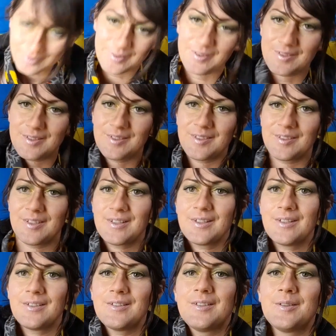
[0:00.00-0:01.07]
is just
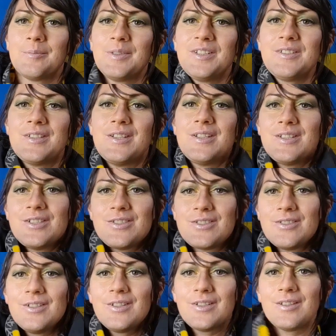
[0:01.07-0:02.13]
tuck it under my
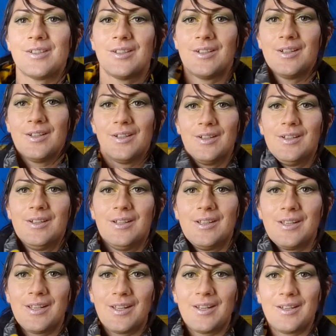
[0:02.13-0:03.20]
t-shirt
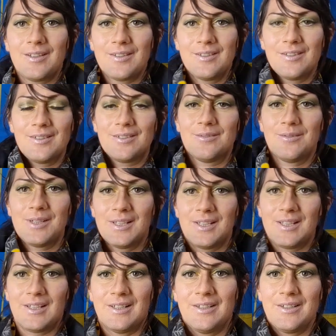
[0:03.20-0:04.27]
and
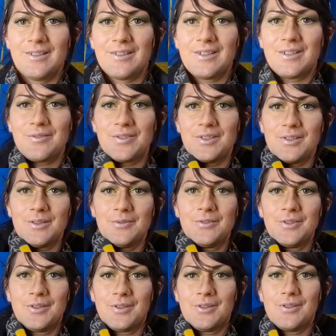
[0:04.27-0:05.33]
voila, you don't even know I've
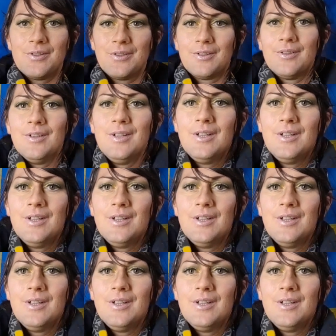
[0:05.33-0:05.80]
got it on.